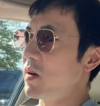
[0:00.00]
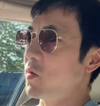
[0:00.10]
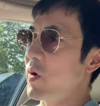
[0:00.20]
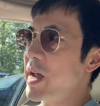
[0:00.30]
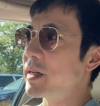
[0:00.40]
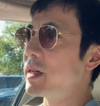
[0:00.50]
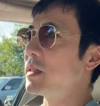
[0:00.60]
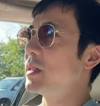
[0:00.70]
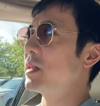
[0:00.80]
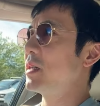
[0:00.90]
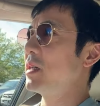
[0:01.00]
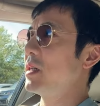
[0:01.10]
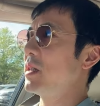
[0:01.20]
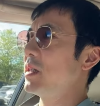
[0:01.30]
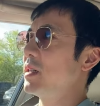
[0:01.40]
weighted,
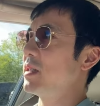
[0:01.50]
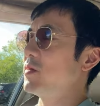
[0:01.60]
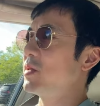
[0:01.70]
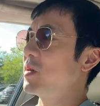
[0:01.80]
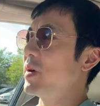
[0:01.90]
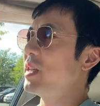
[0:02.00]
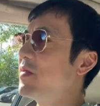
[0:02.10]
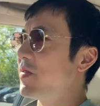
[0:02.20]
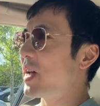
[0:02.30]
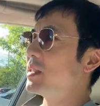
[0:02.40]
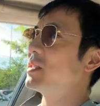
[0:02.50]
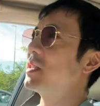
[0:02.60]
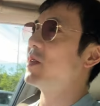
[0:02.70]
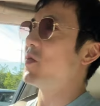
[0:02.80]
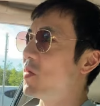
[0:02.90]
with a weighted vest,
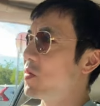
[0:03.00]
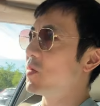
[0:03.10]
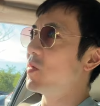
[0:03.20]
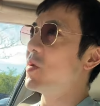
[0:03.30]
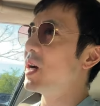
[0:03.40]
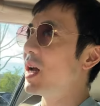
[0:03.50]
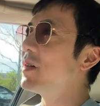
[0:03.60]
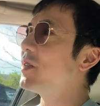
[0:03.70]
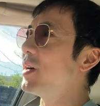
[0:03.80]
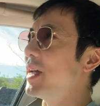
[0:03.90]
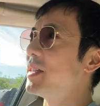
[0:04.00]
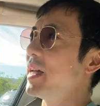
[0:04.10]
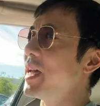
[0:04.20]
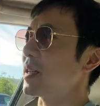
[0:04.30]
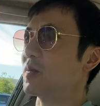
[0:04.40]
whatever it
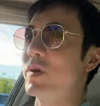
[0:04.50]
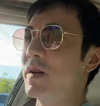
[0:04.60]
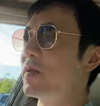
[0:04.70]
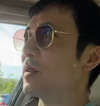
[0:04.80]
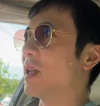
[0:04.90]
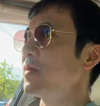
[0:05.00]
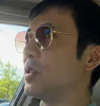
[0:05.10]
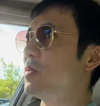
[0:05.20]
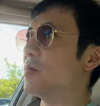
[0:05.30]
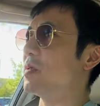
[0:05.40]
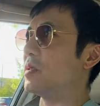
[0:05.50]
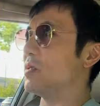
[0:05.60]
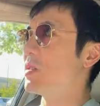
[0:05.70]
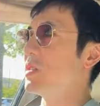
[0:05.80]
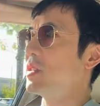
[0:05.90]
takes, whatever level you,
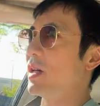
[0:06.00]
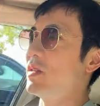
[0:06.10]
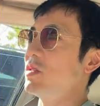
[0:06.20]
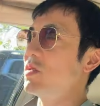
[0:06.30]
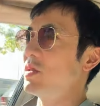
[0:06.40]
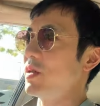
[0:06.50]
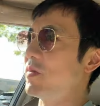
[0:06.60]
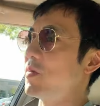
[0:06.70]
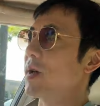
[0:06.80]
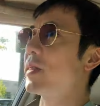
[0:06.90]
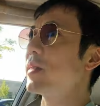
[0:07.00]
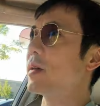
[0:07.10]
you can challenge yourself with